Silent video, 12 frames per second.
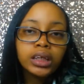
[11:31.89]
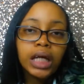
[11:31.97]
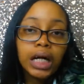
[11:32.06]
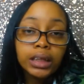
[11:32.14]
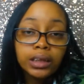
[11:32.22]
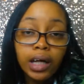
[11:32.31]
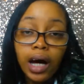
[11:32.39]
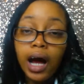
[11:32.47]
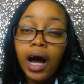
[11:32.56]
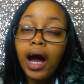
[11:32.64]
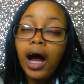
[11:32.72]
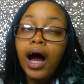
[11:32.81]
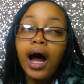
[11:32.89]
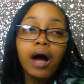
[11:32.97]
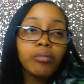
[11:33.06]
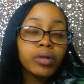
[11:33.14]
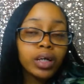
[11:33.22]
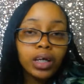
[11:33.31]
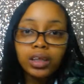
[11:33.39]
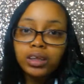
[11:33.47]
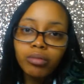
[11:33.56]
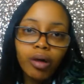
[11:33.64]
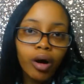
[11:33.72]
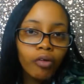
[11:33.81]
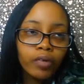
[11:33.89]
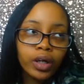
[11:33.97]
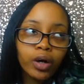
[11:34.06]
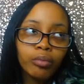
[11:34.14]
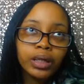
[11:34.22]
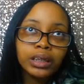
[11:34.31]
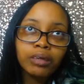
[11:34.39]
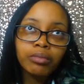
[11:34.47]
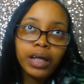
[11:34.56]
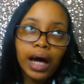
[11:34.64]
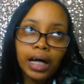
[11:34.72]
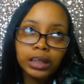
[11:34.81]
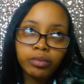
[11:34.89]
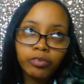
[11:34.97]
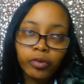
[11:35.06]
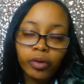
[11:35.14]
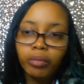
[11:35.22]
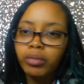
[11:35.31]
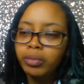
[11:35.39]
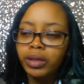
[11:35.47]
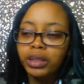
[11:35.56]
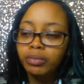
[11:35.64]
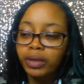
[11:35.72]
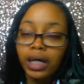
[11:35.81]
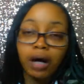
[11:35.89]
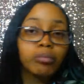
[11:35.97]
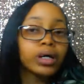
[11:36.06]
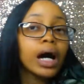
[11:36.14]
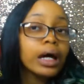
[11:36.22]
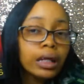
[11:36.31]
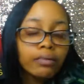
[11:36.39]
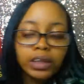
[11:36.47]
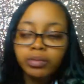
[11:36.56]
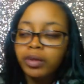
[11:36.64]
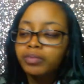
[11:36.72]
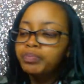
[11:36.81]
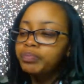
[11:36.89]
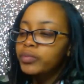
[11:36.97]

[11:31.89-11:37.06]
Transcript: Yes, I'm going to get into a whole video because I've been asked before. I'm going to put this book down, but I love this book.